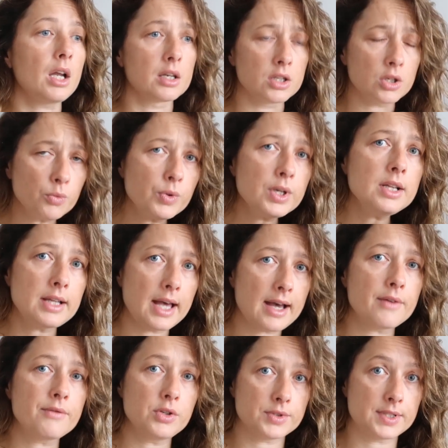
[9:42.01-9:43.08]
You will
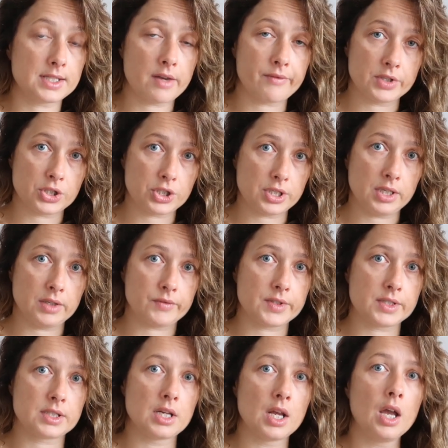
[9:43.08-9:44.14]
have your 7
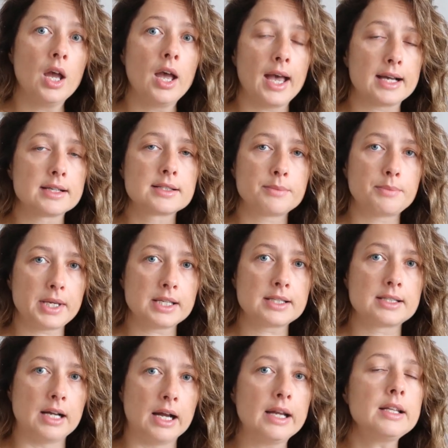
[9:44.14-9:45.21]
shifts as a
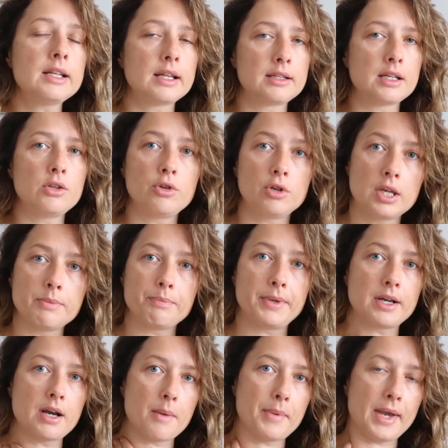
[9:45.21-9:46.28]
baseline, and then you can
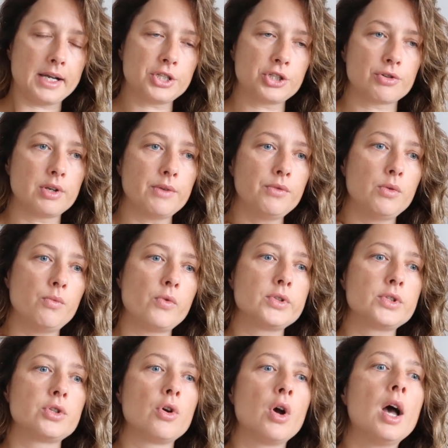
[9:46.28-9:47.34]
pick up extra if you
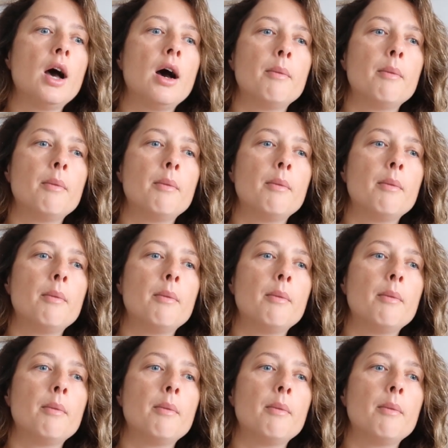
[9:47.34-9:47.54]
want to,